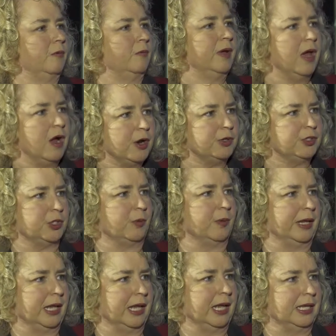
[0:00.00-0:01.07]
we are
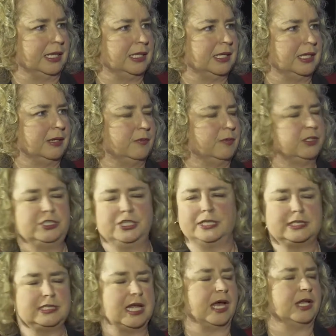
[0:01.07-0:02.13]
doing it. We're
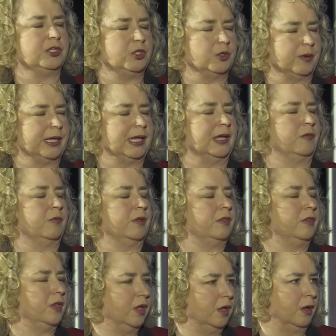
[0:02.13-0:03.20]
just not doing it
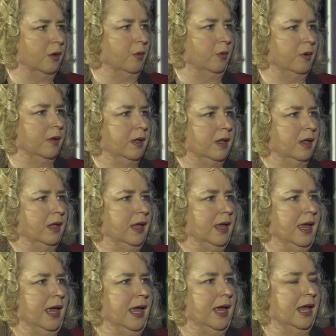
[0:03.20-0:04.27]
with you.
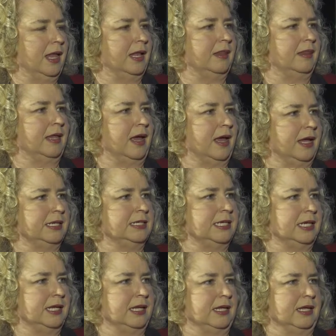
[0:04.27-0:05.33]
And the
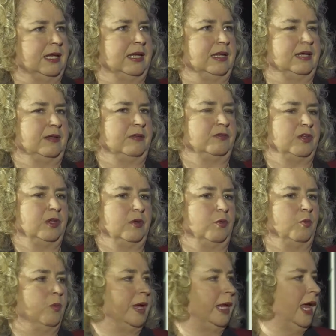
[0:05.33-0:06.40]
idea is
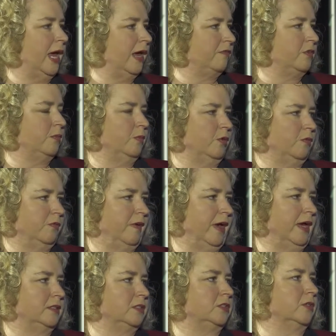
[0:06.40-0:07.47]
we have to move
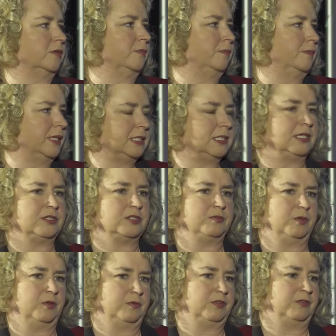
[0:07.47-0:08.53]
faster. Business
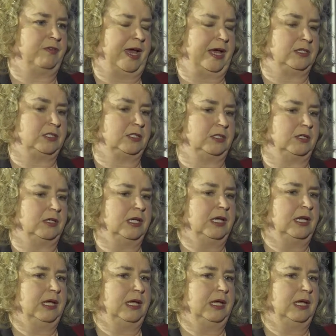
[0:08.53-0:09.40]
moves faster.